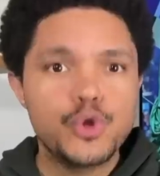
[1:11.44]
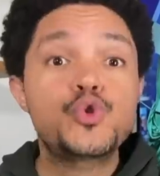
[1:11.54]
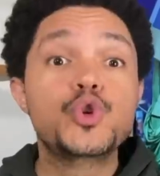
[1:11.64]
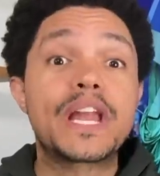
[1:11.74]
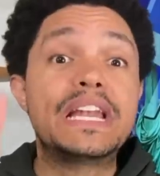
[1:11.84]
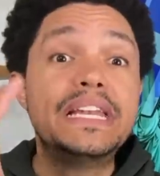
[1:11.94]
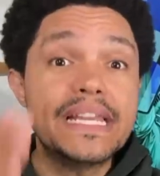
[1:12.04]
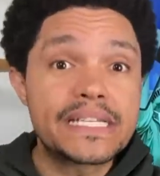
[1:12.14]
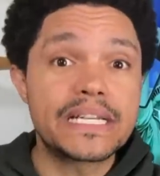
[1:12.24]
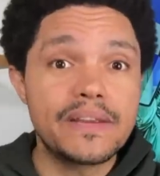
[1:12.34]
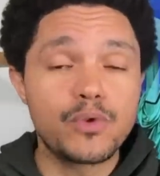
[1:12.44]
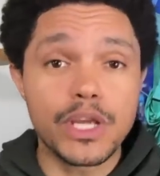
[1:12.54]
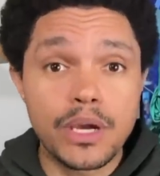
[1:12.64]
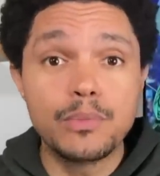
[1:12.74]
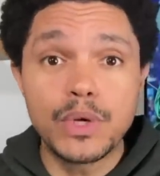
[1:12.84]
you should at least leave with
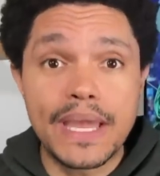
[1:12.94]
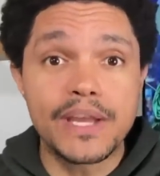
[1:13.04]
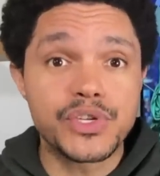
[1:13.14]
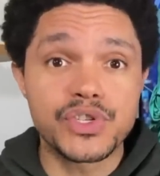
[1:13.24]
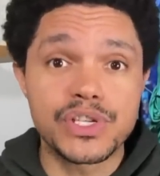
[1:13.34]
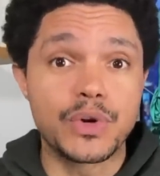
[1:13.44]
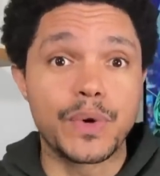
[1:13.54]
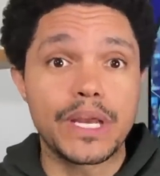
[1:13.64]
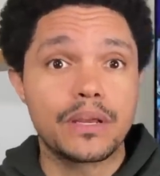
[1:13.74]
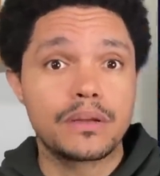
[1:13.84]
a communications degree.